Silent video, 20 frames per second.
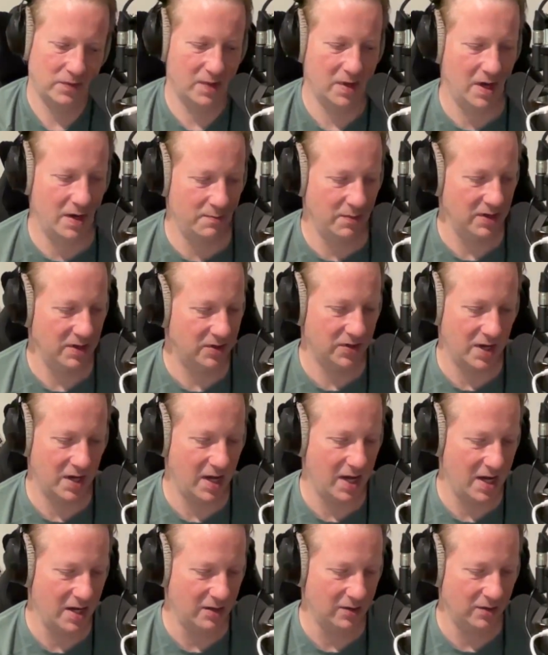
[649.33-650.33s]
I might say,
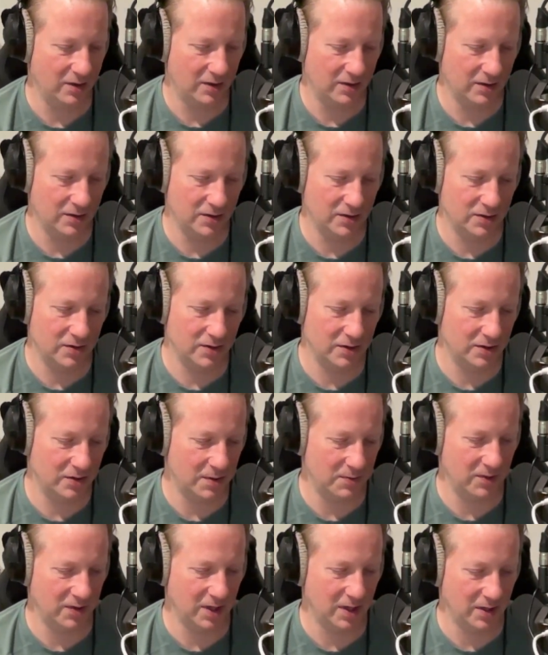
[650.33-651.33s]
hey, like, this is
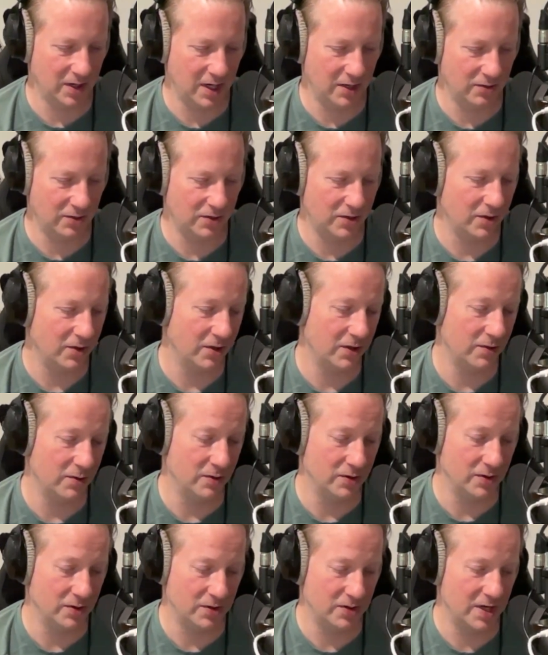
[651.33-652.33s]
something I could actually turn into a
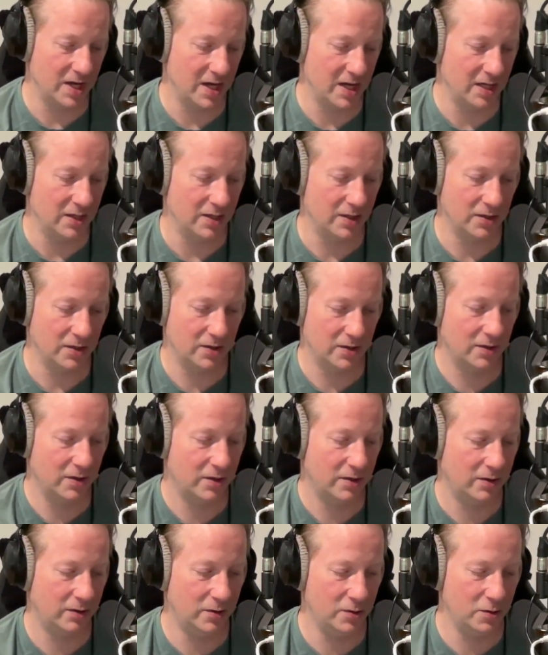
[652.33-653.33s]
sustained
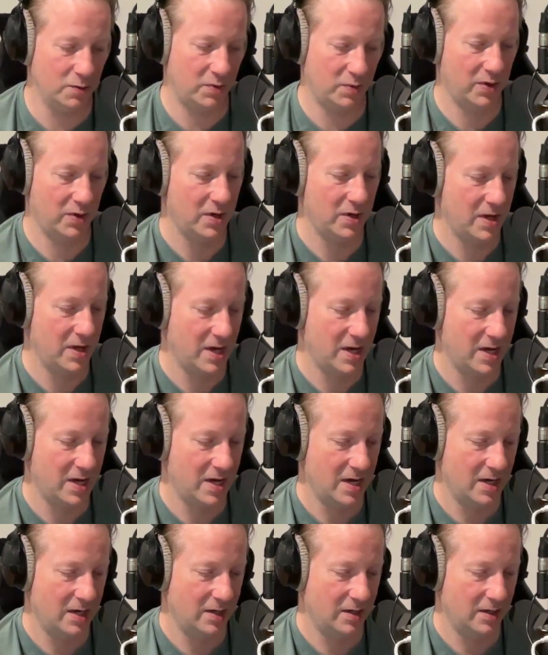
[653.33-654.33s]
loop.
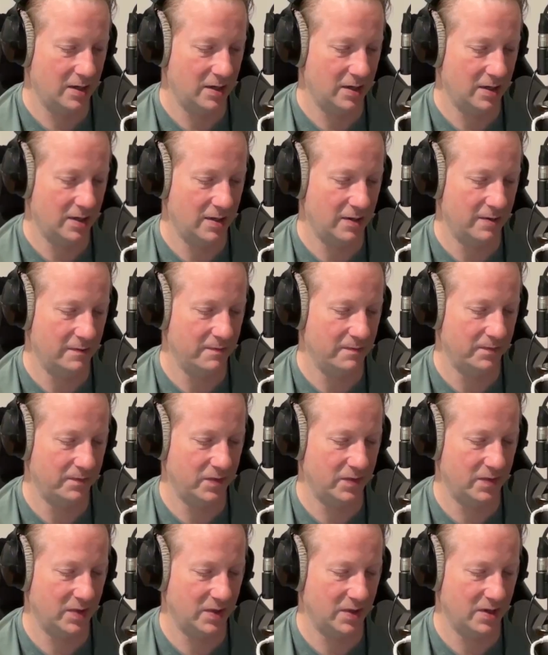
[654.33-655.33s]

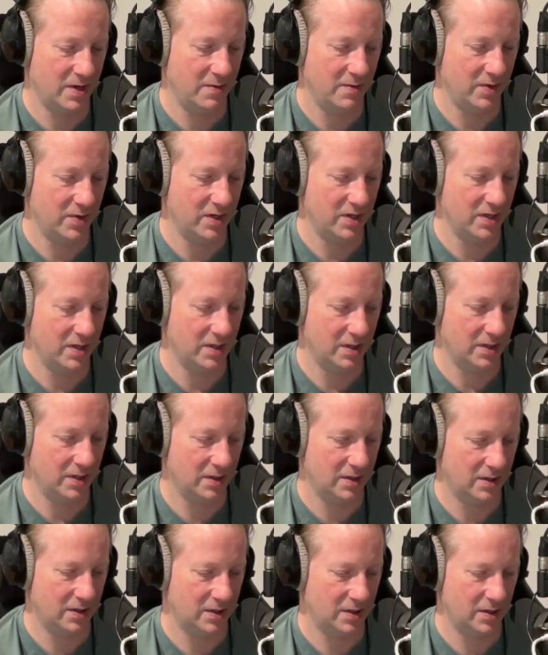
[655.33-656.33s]
Come in
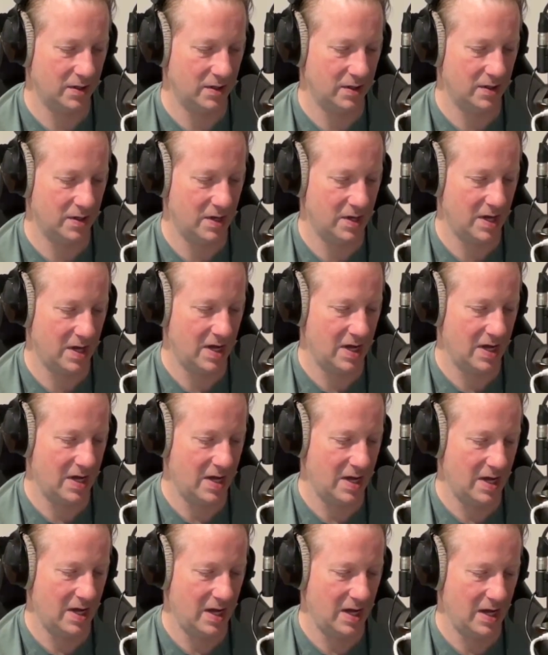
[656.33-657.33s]

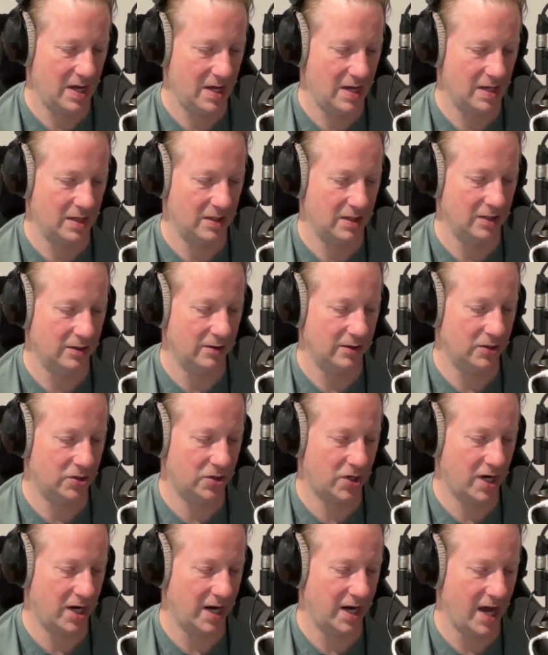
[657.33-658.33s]
and at least
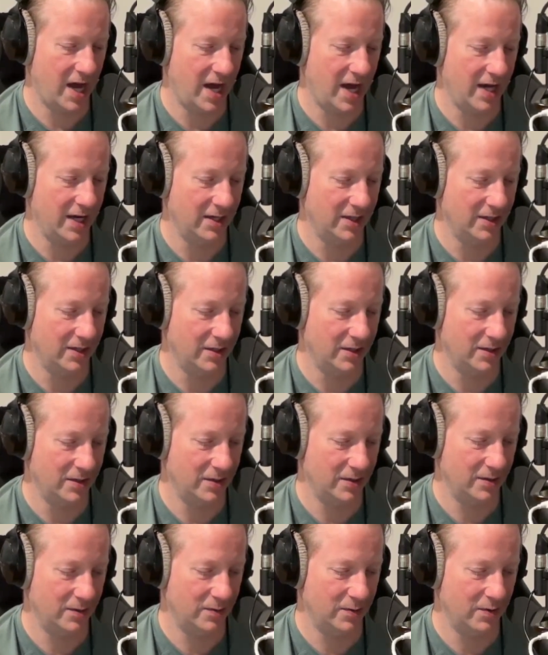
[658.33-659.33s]
try and hide it,
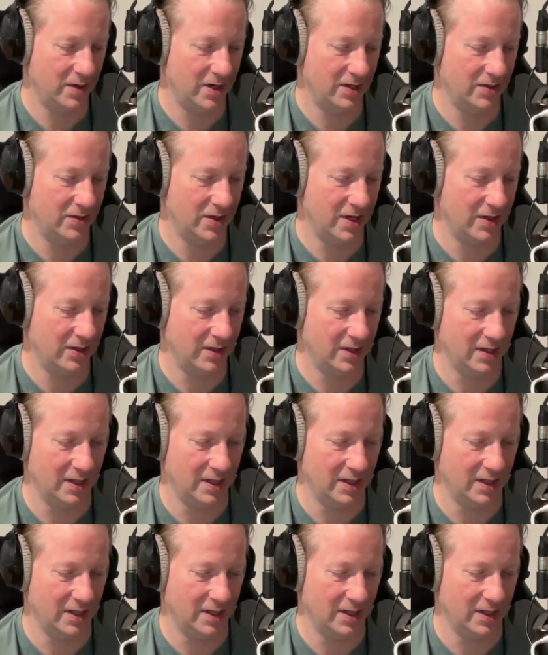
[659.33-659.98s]
where I'd say, like,